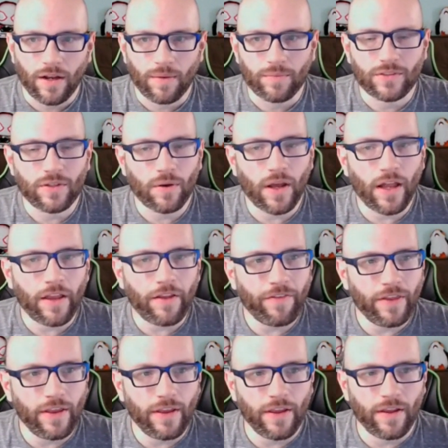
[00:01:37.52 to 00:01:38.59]
So kind of
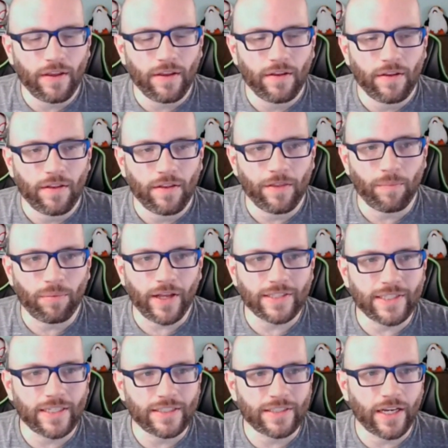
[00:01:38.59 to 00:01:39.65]
the place I
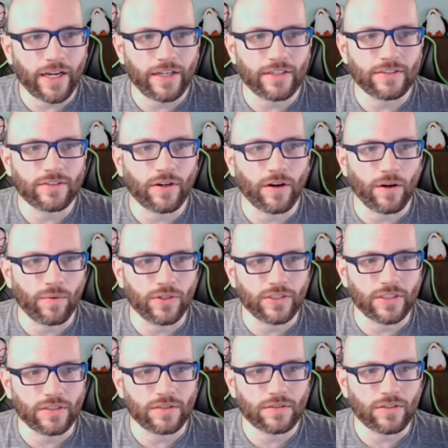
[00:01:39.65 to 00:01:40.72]
decided to start was
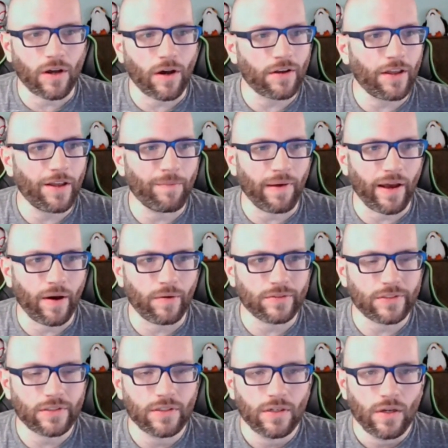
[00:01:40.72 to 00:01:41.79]
just talking about
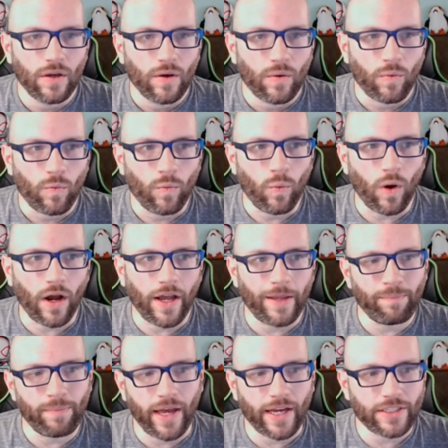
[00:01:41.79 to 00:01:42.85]
why
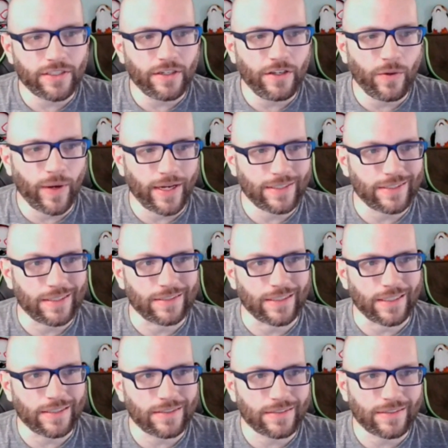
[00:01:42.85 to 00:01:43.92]
Passion UX
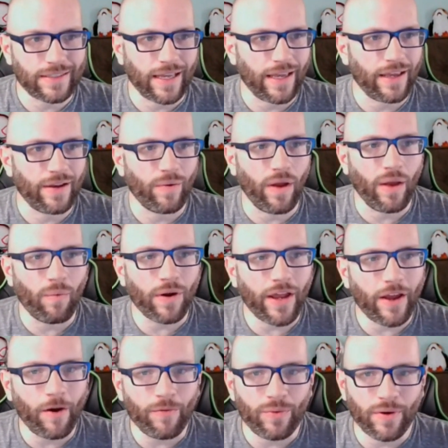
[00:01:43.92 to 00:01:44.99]
exists and what I
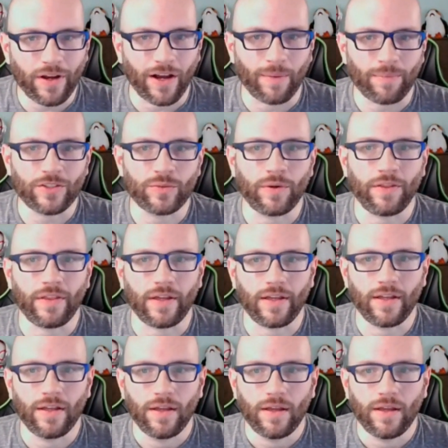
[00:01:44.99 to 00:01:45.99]
hope to accomplish with it.